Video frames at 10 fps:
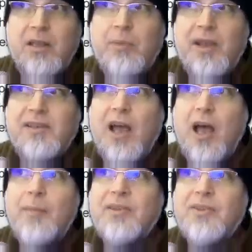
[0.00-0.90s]
by
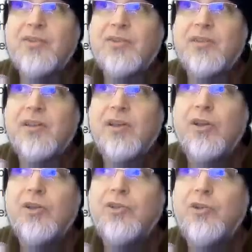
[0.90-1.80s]
Thomas
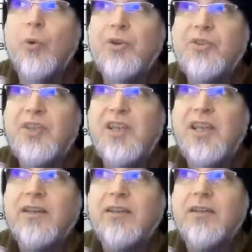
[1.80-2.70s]
Dorsey,
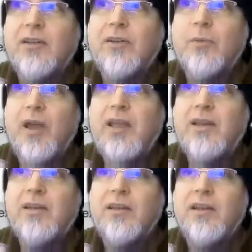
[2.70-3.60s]
right?
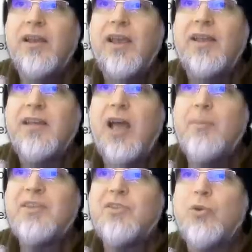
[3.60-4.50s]
And
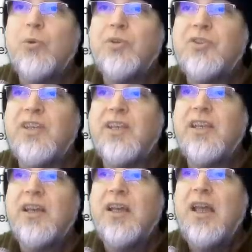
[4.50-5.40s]
Thomas Dorsey,
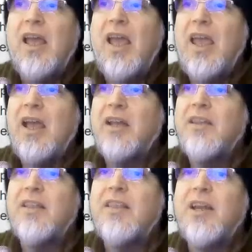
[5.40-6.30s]
and
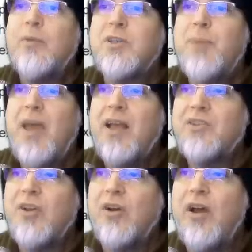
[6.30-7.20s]
then it was
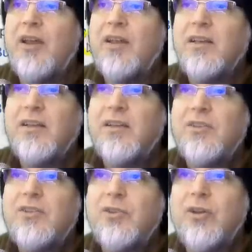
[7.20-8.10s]
passed on
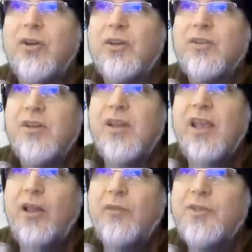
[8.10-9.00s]
to, look,
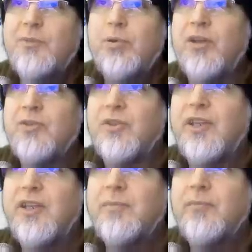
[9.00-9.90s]
Elvis
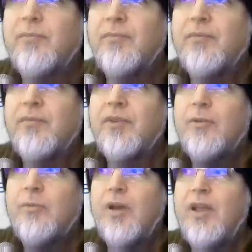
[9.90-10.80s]
Presley,
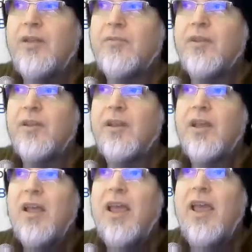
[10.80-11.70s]
right?
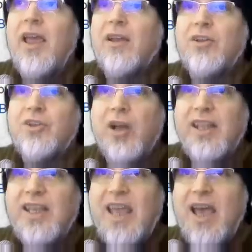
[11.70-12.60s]
And
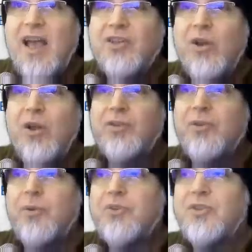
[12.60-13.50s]
Johnny Cash
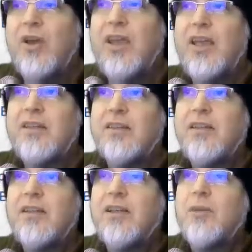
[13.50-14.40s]
also sung it.
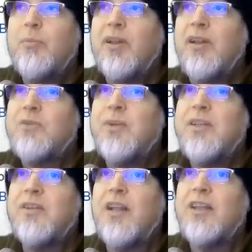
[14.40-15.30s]
But let's
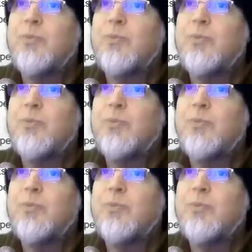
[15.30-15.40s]
read, the, let's